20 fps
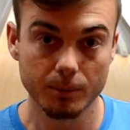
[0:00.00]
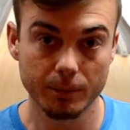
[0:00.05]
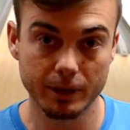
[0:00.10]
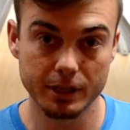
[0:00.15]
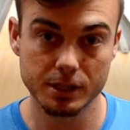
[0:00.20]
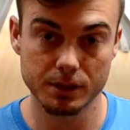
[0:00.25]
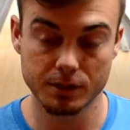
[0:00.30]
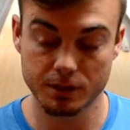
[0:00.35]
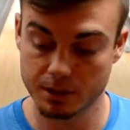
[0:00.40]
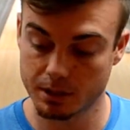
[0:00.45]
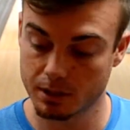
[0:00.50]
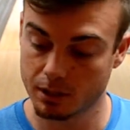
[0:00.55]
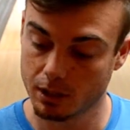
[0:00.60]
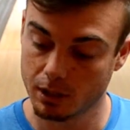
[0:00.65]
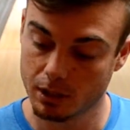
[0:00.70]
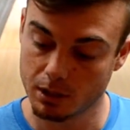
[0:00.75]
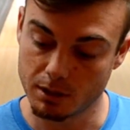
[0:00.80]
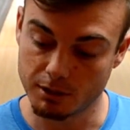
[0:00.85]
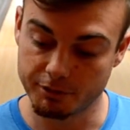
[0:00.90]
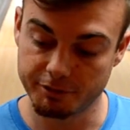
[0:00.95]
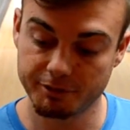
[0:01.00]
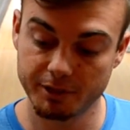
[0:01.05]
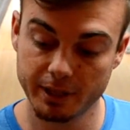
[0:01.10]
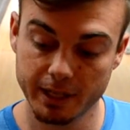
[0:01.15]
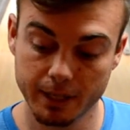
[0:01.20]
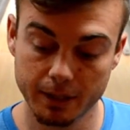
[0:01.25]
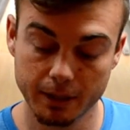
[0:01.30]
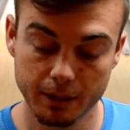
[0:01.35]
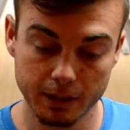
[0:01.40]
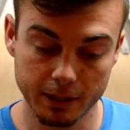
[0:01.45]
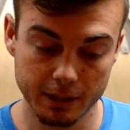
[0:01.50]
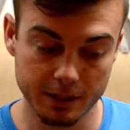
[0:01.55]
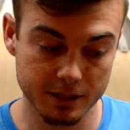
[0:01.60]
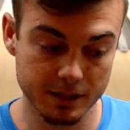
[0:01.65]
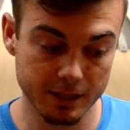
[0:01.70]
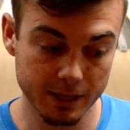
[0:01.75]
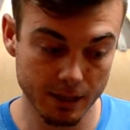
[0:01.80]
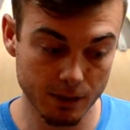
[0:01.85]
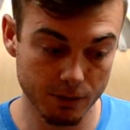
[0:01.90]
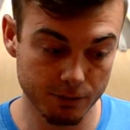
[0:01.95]
but just the flare
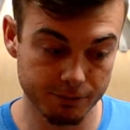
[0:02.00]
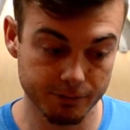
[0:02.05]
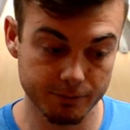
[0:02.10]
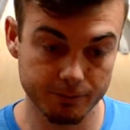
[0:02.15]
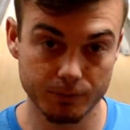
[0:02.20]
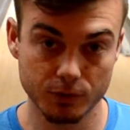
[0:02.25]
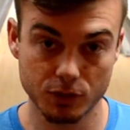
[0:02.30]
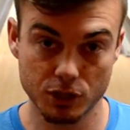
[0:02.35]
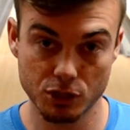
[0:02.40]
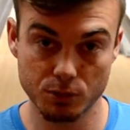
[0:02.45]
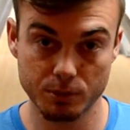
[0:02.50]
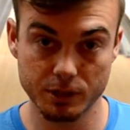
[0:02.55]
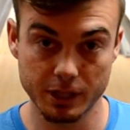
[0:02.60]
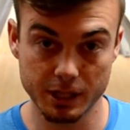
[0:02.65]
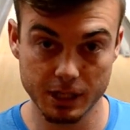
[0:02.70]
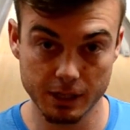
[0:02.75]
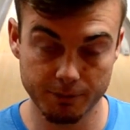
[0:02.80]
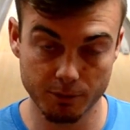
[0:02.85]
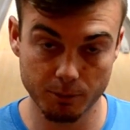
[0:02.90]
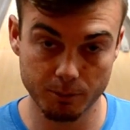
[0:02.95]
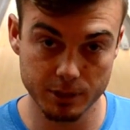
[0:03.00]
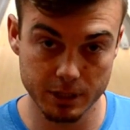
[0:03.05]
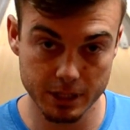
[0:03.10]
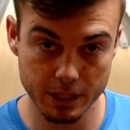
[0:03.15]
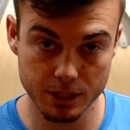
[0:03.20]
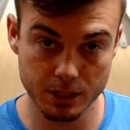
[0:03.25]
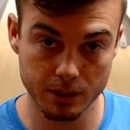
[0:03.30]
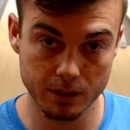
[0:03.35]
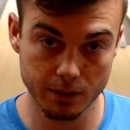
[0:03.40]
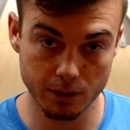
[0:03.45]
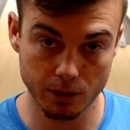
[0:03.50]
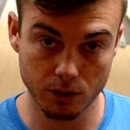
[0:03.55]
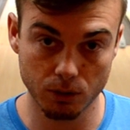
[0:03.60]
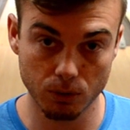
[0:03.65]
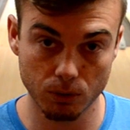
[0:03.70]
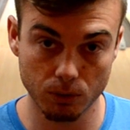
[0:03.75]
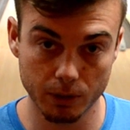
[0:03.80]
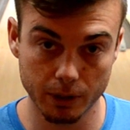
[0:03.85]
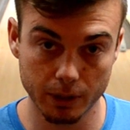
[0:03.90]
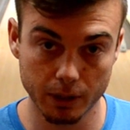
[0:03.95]
itself, just with the different position of the
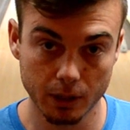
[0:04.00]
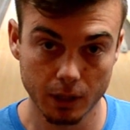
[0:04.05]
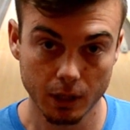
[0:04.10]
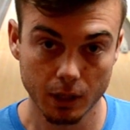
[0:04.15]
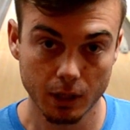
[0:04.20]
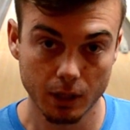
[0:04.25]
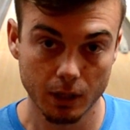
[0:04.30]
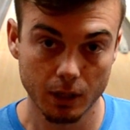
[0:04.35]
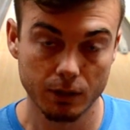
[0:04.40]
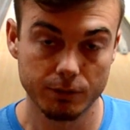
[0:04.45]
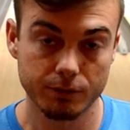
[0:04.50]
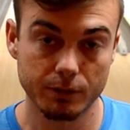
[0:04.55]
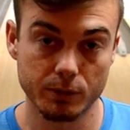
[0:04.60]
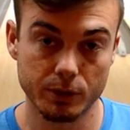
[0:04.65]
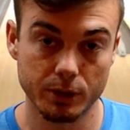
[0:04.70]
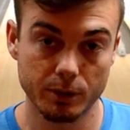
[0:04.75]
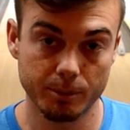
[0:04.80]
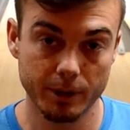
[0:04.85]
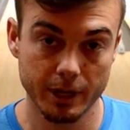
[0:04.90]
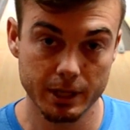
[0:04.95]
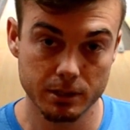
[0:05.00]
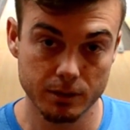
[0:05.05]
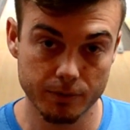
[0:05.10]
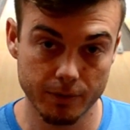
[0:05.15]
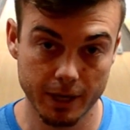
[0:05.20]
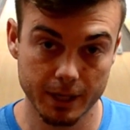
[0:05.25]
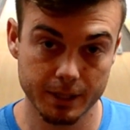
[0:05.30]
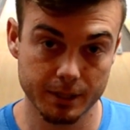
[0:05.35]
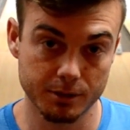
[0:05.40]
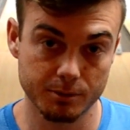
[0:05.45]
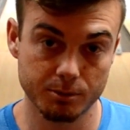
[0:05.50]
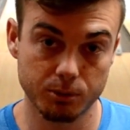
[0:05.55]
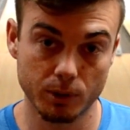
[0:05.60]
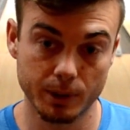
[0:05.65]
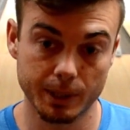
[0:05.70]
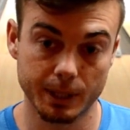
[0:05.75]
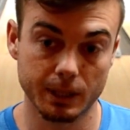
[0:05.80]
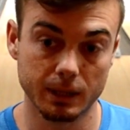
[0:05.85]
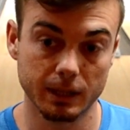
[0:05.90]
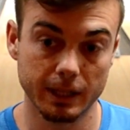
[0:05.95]
core from your positive axis
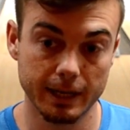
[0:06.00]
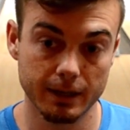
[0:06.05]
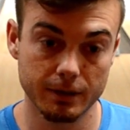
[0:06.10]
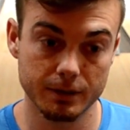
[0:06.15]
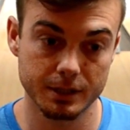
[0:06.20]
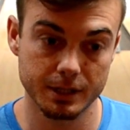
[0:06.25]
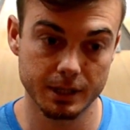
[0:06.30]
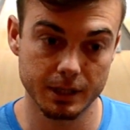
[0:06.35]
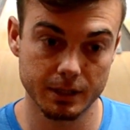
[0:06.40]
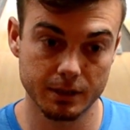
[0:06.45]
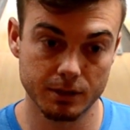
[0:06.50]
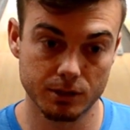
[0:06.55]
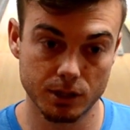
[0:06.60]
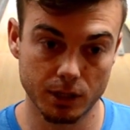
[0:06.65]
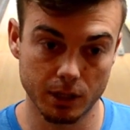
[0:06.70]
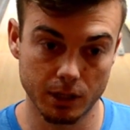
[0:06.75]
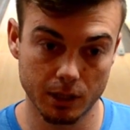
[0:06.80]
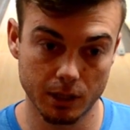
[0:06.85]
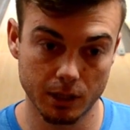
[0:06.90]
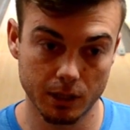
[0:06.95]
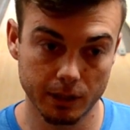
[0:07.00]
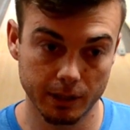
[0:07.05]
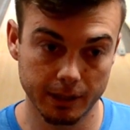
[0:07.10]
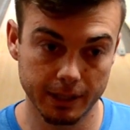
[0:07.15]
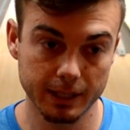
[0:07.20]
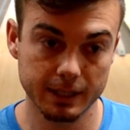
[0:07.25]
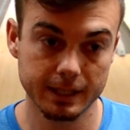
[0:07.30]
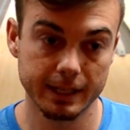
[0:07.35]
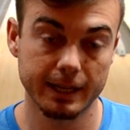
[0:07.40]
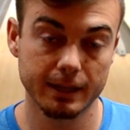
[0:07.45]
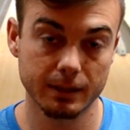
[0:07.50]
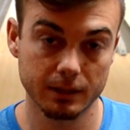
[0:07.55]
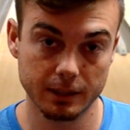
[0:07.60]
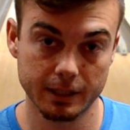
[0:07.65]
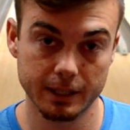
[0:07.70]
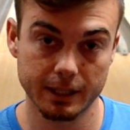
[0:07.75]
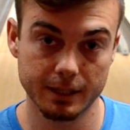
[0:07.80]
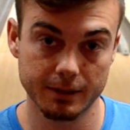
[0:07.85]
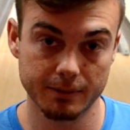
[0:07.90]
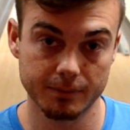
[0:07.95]
point, allows it to get down
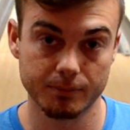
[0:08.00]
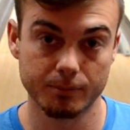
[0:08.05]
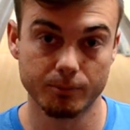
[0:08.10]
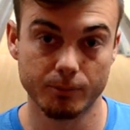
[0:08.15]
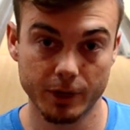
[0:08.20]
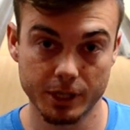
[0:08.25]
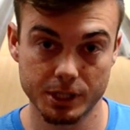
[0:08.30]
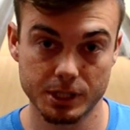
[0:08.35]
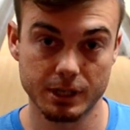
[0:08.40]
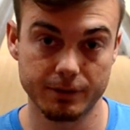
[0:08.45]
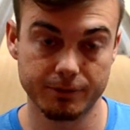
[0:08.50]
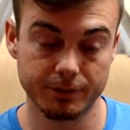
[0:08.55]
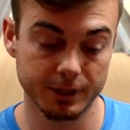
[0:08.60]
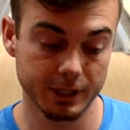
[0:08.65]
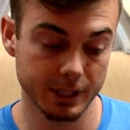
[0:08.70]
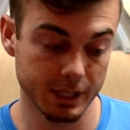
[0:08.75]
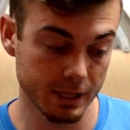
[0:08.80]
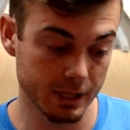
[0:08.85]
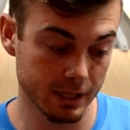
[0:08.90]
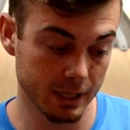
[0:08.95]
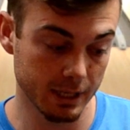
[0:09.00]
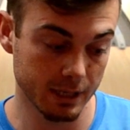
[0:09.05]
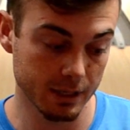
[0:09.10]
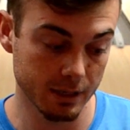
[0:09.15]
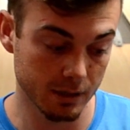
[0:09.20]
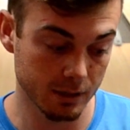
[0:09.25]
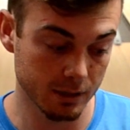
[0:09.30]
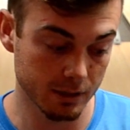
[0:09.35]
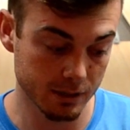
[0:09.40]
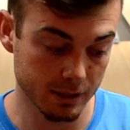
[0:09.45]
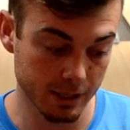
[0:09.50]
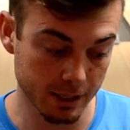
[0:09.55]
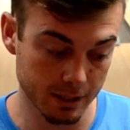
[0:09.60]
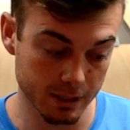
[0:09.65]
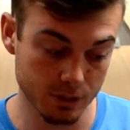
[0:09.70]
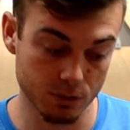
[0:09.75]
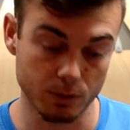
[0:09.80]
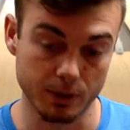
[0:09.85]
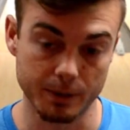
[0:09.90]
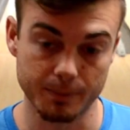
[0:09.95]
lane much differently than, said,
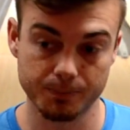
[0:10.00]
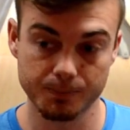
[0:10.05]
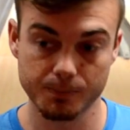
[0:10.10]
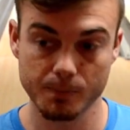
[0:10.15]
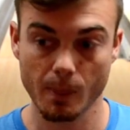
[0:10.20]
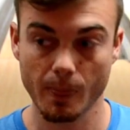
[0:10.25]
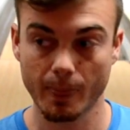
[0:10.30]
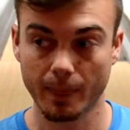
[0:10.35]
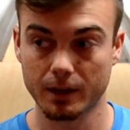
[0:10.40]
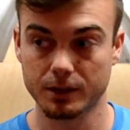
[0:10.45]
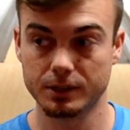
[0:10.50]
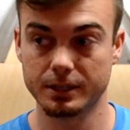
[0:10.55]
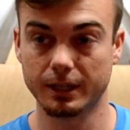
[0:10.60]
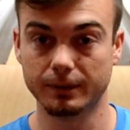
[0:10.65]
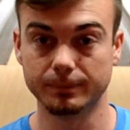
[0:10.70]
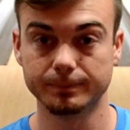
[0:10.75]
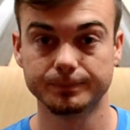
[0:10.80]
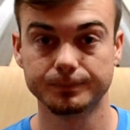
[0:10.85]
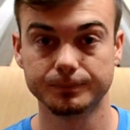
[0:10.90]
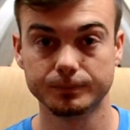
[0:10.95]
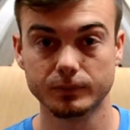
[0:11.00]
this one. So